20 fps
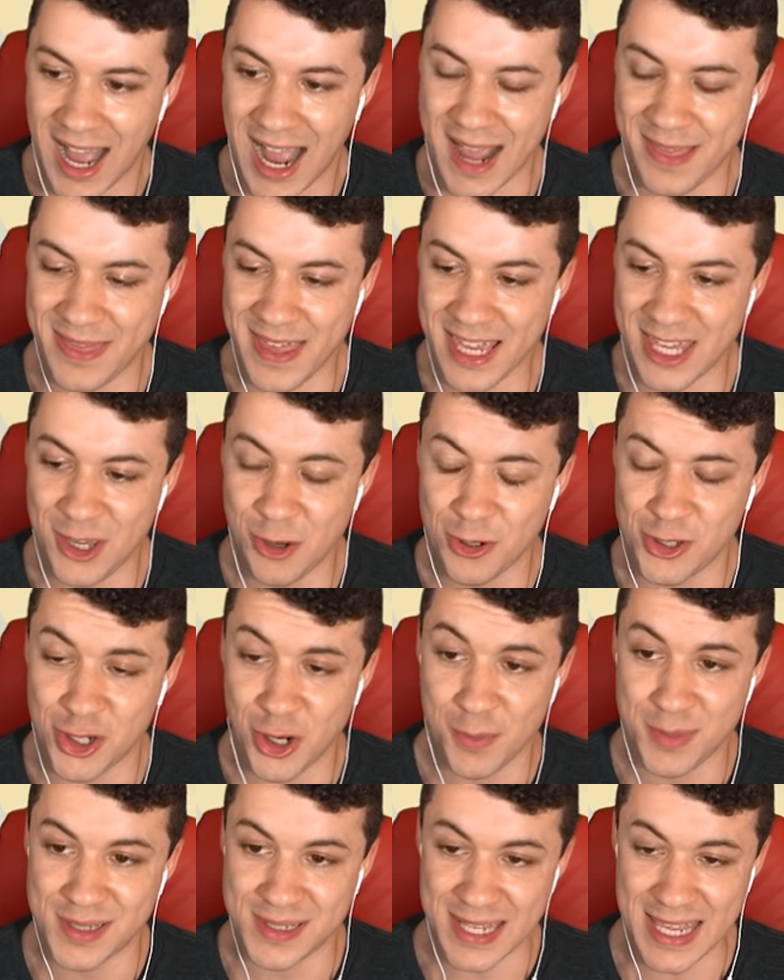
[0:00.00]
I think
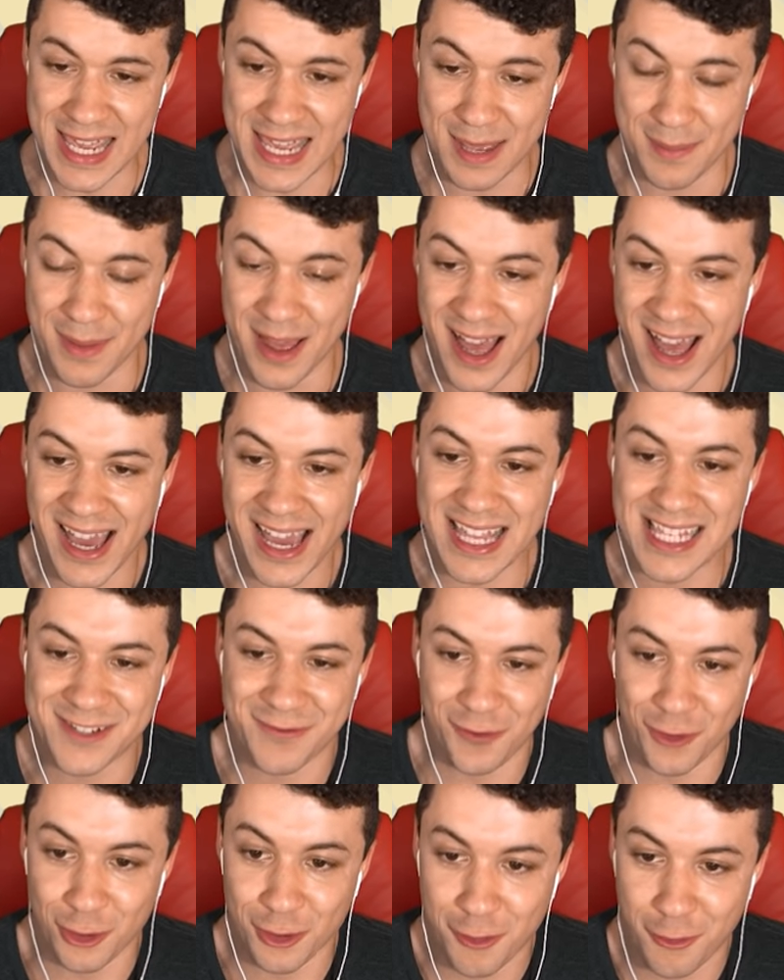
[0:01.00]
YouTube's team is
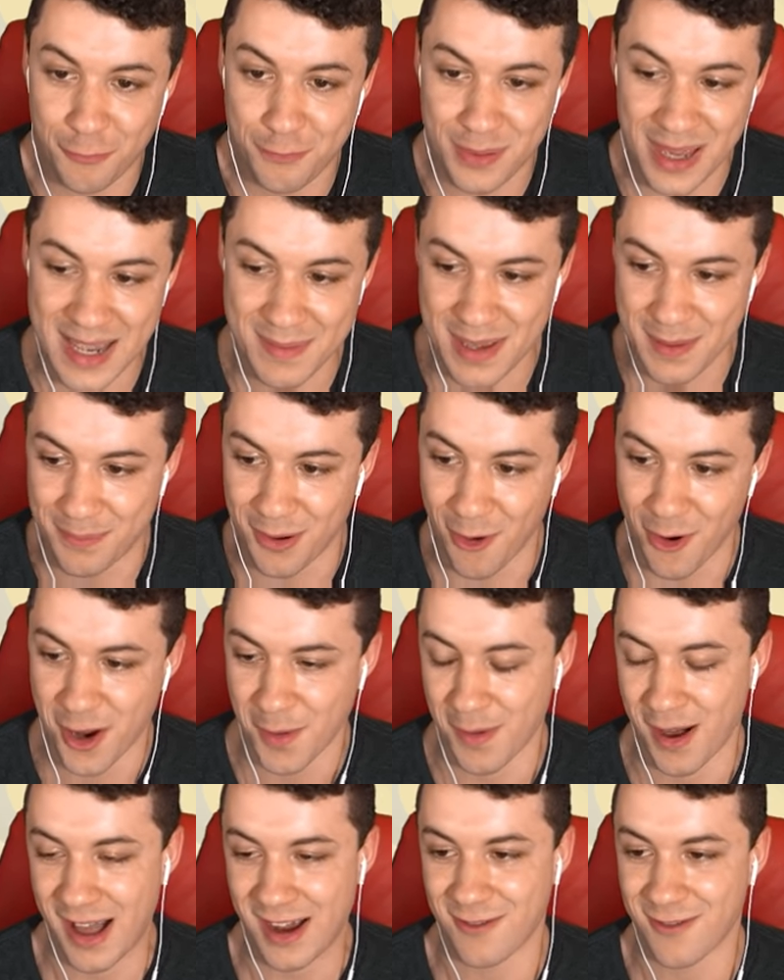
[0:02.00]
full of baby
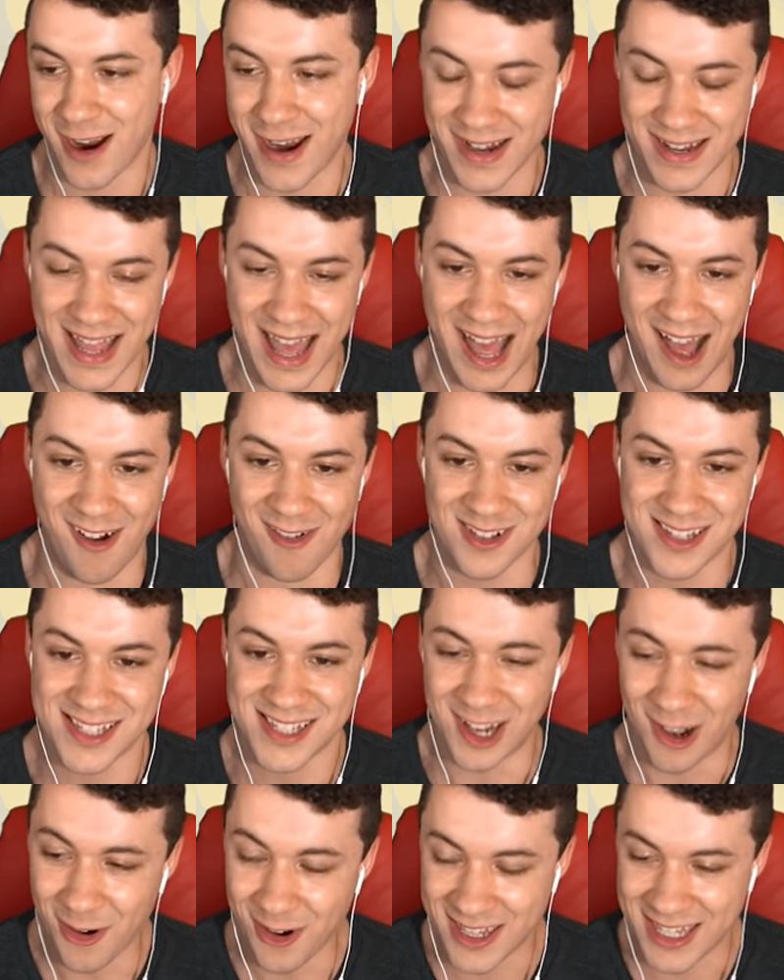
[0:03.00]
Pokemon right now.
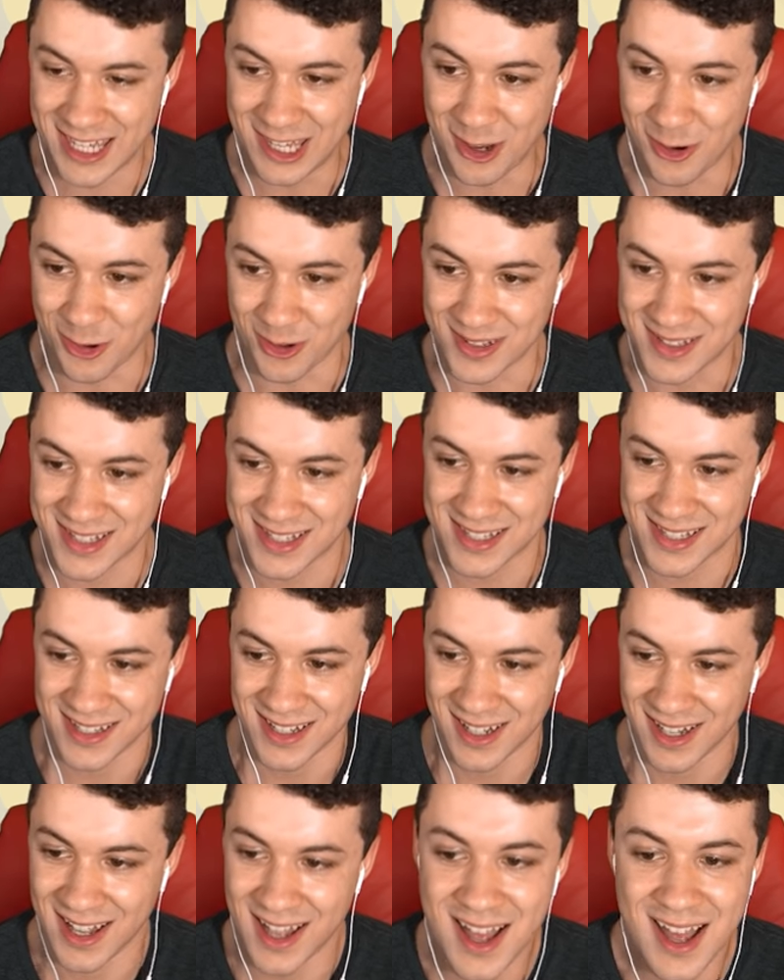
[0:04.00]
So cute!
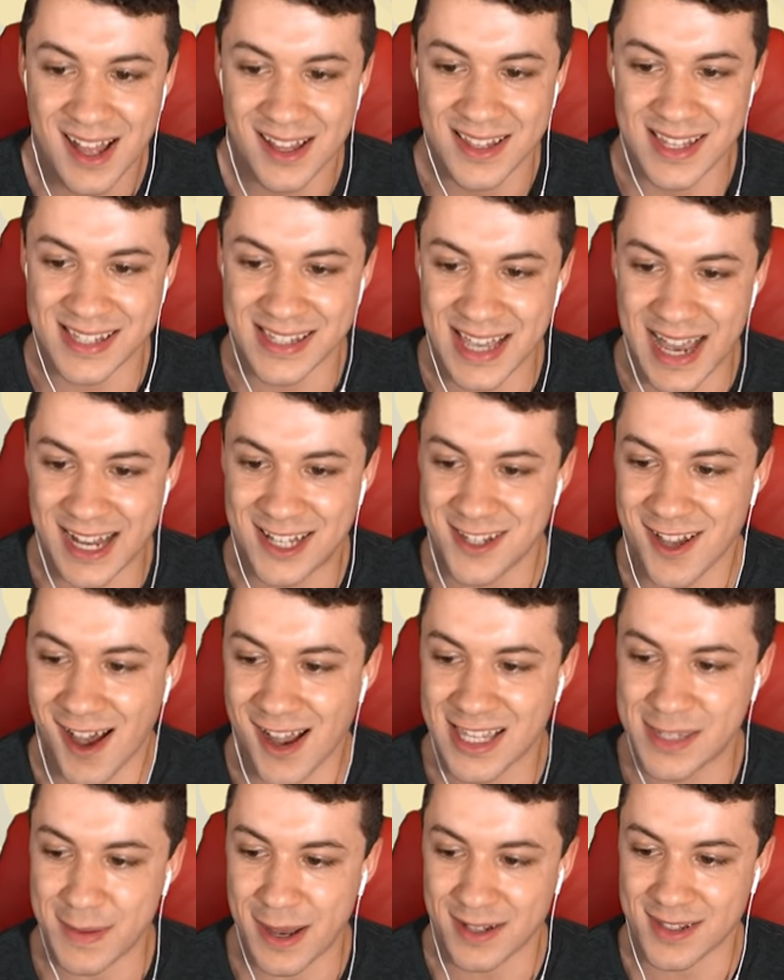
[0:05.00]
This guy
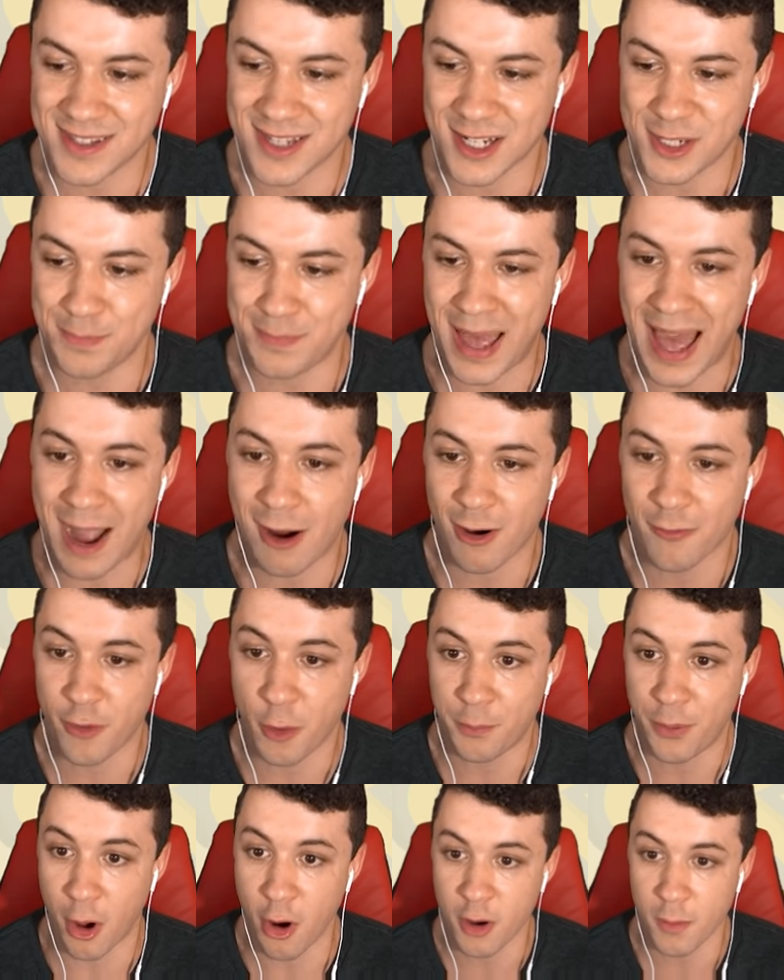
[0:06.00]
talks about such
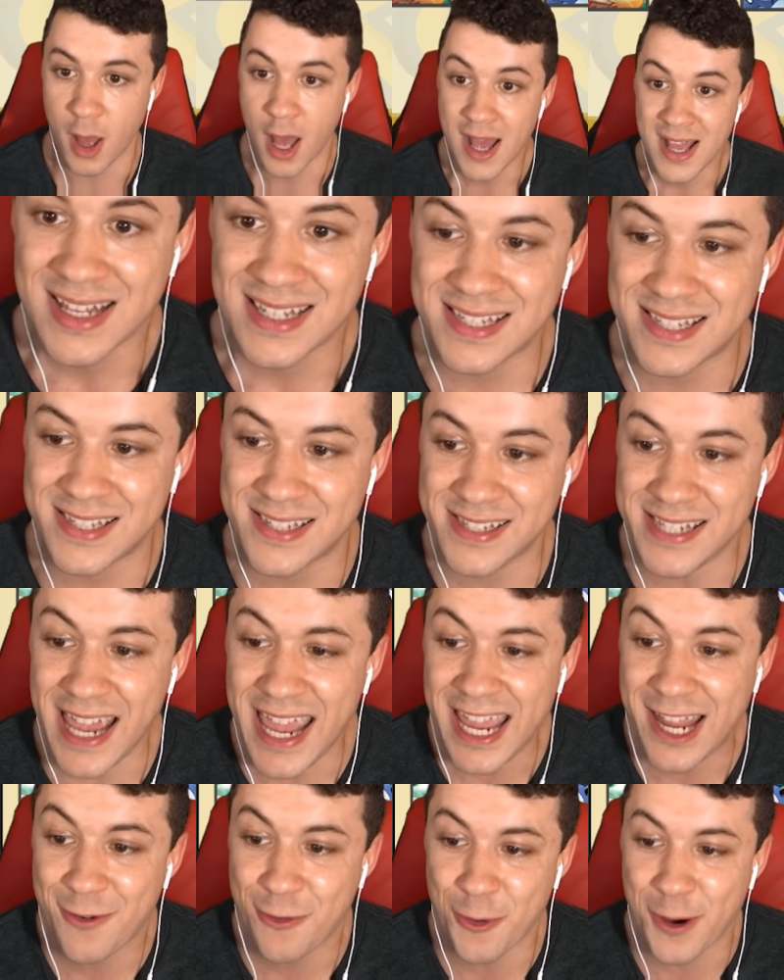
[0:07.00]
powerful Pokemon.
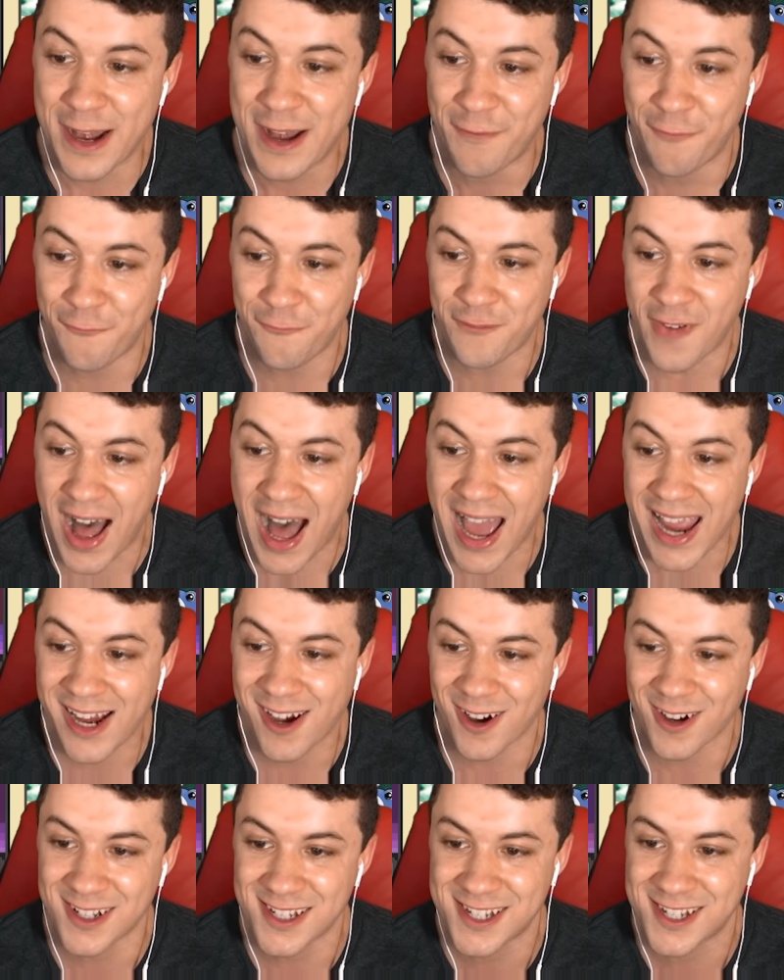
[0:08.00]
Sacred
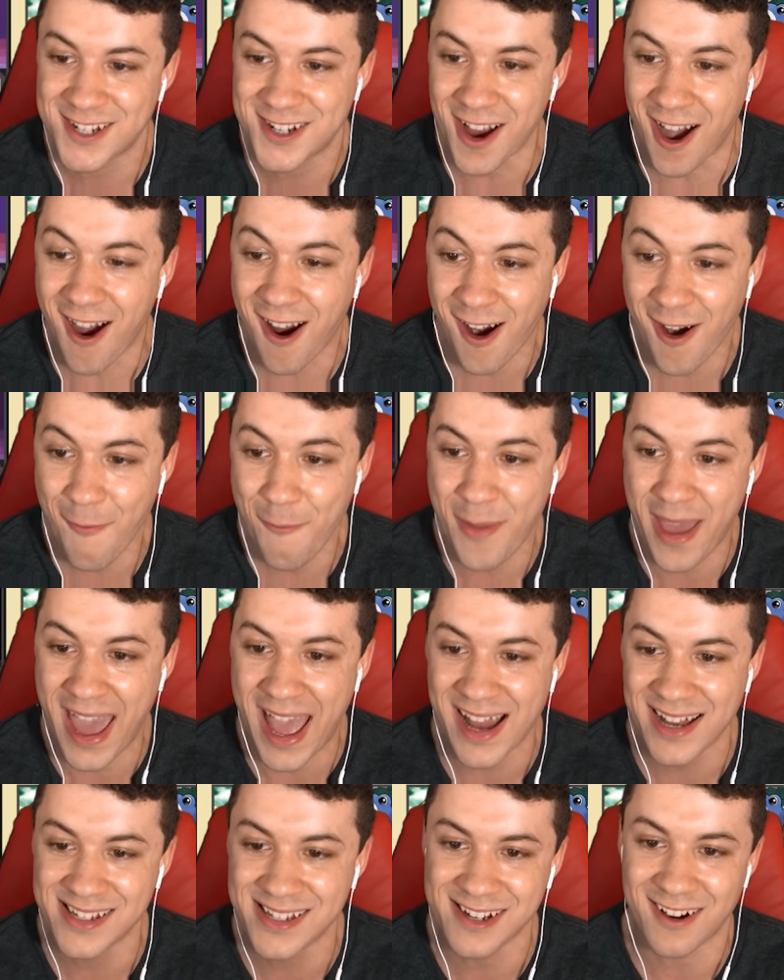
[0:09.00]
Fire
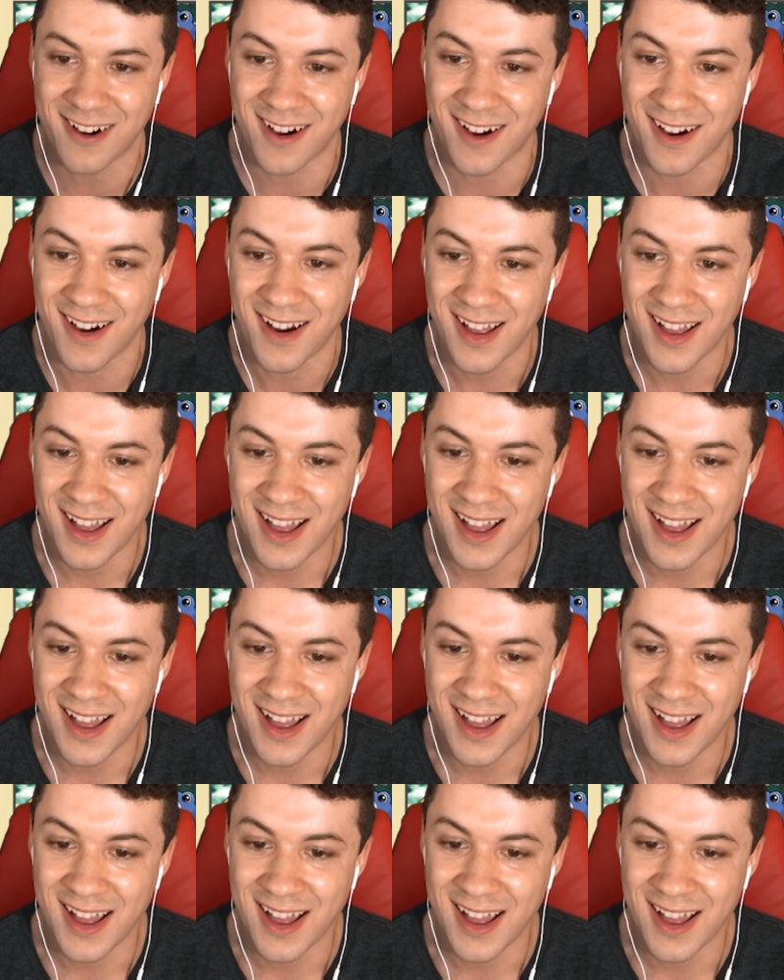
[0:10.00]
Charmander!